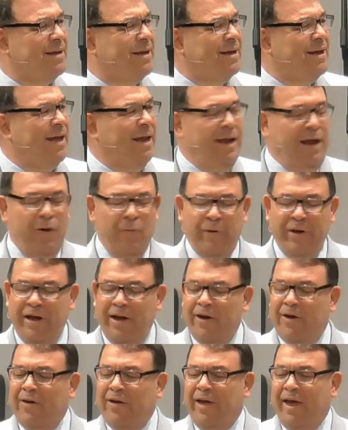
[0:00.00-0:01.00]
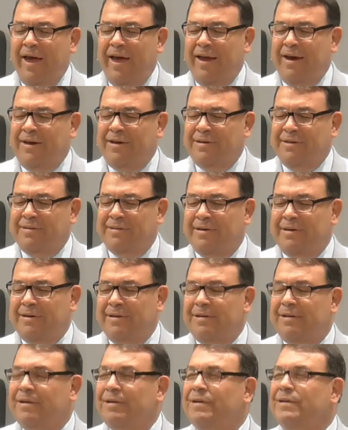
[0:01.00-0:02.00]
And here we go again.
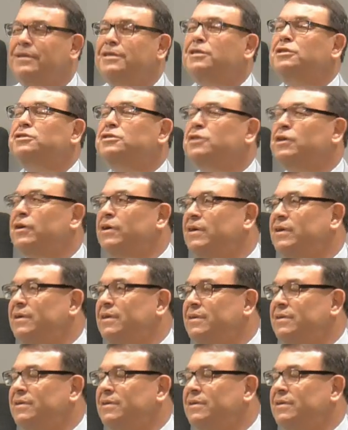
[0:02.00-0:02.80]
Dessert.